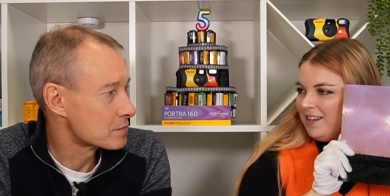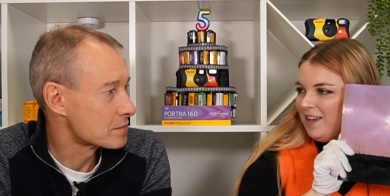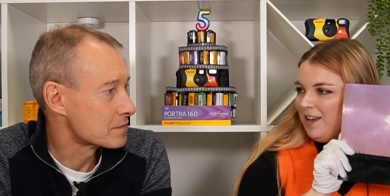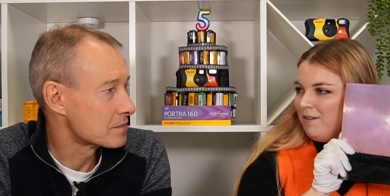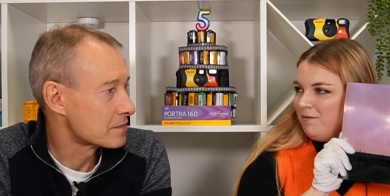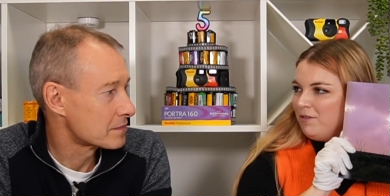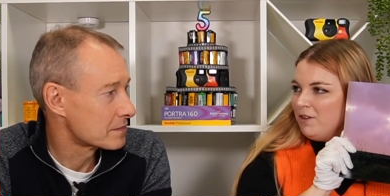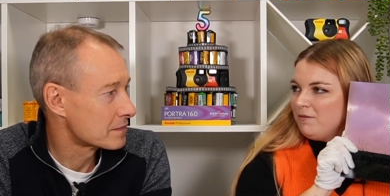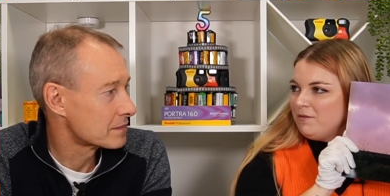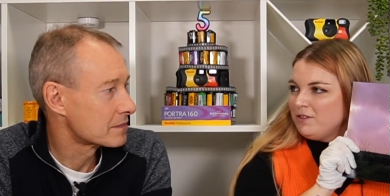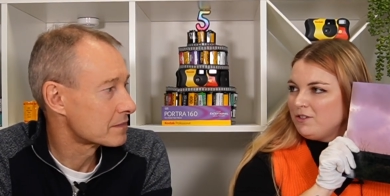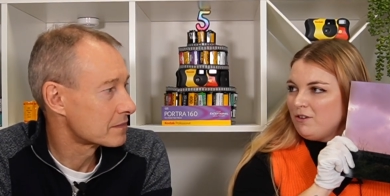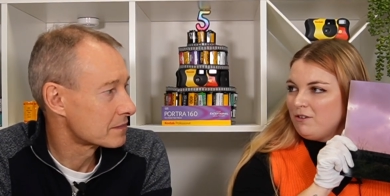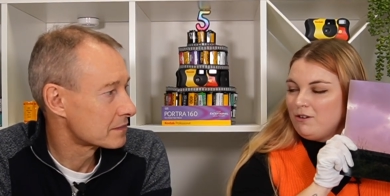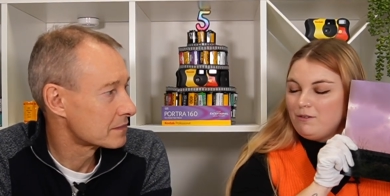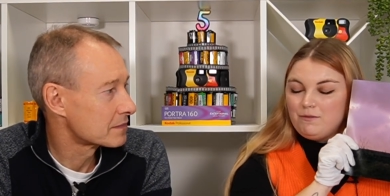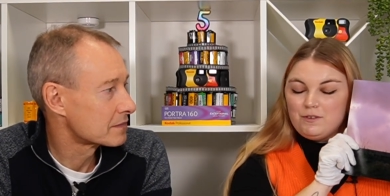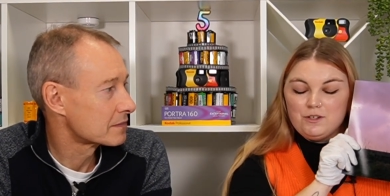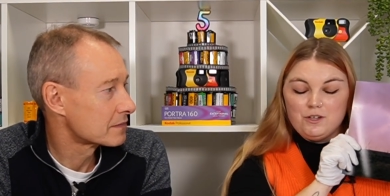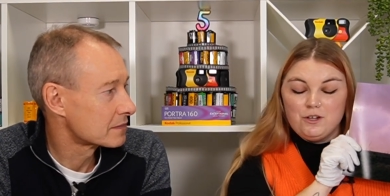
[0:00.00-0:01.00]
Speaker 1: if the
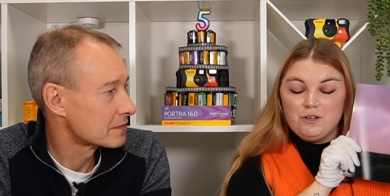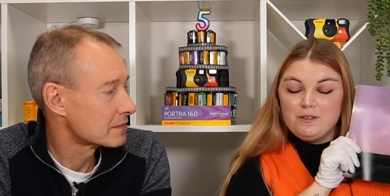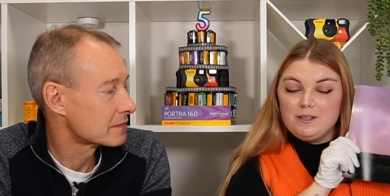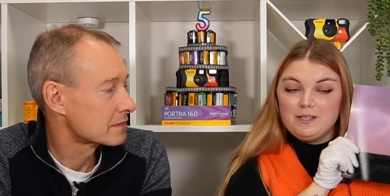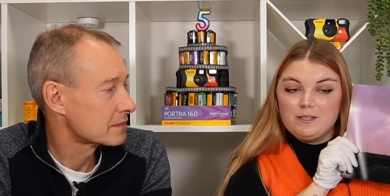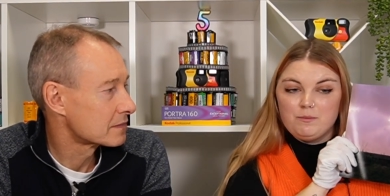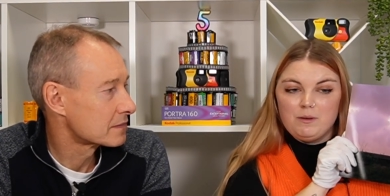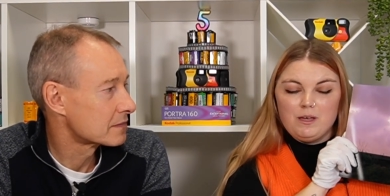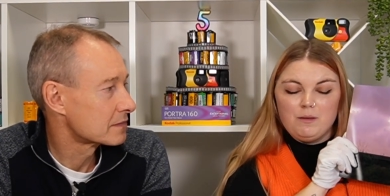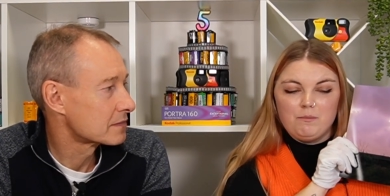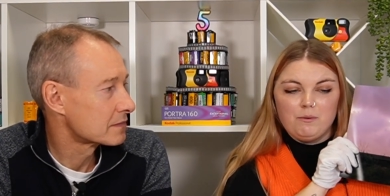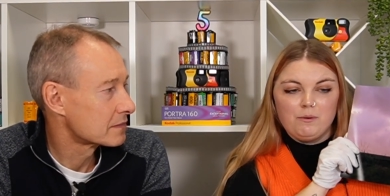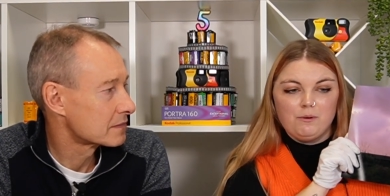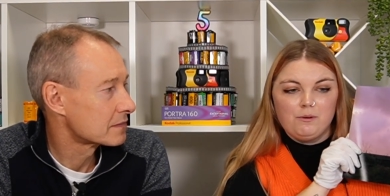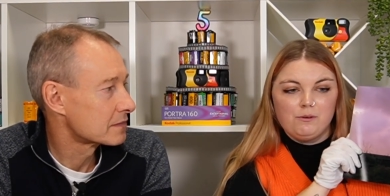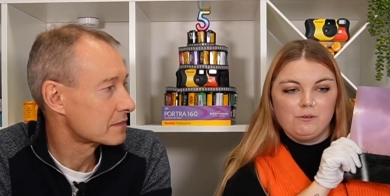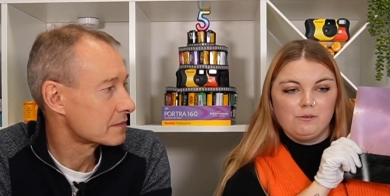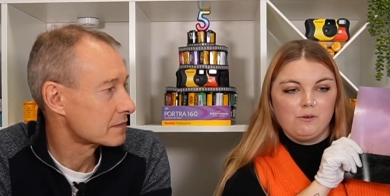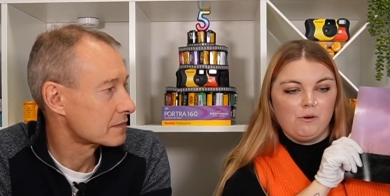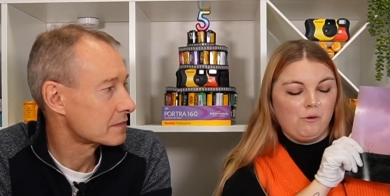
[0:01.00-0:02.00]
photographer knew these
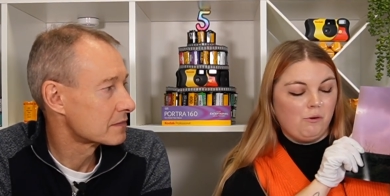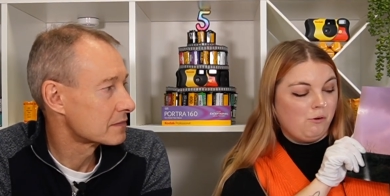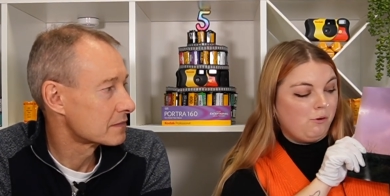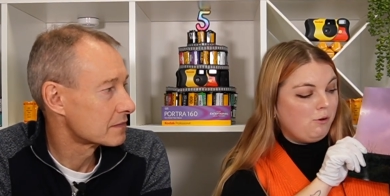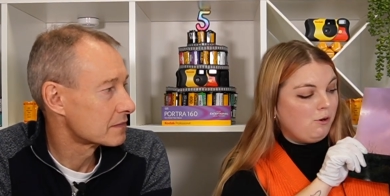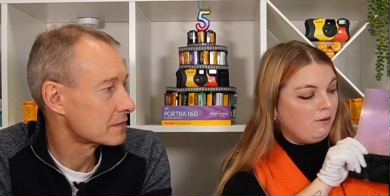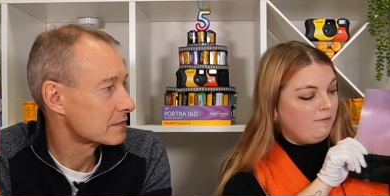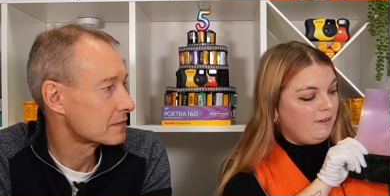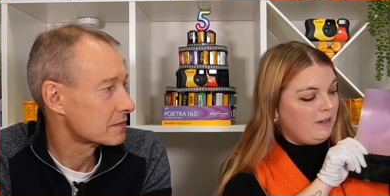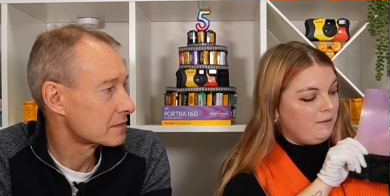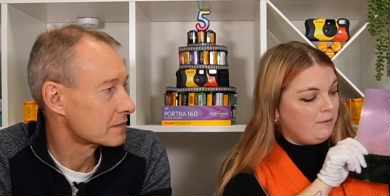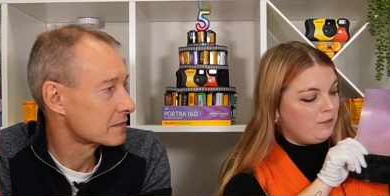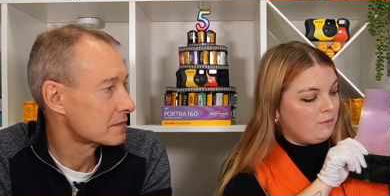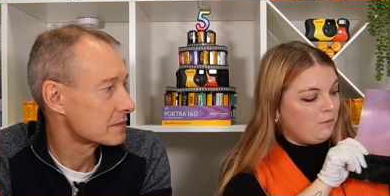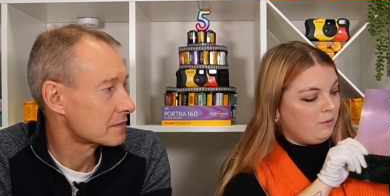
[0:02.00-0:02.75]
people, or if he was